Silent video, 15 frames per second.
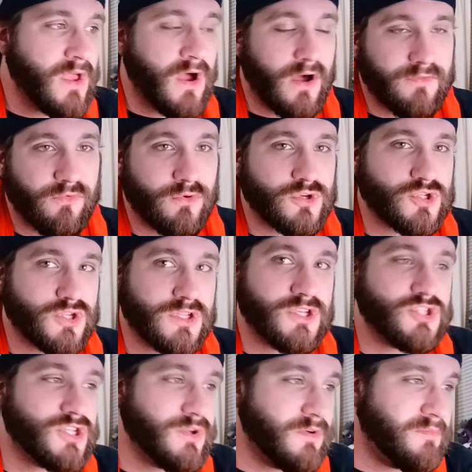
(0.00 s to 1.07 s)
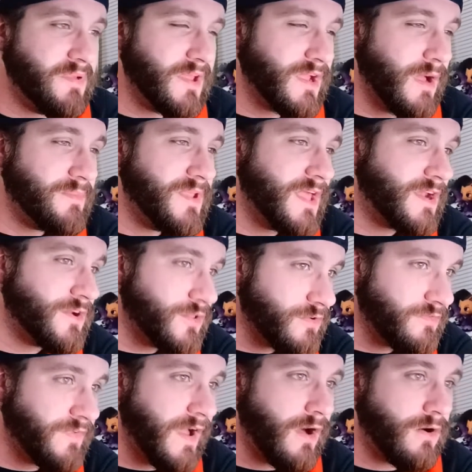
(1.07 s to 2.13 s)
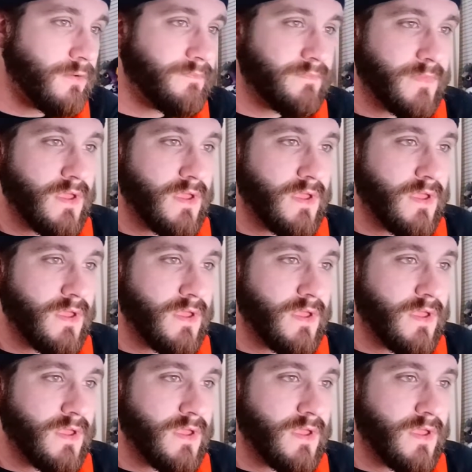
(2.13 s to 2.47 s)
Unfortunately, she would pick up yet another foul.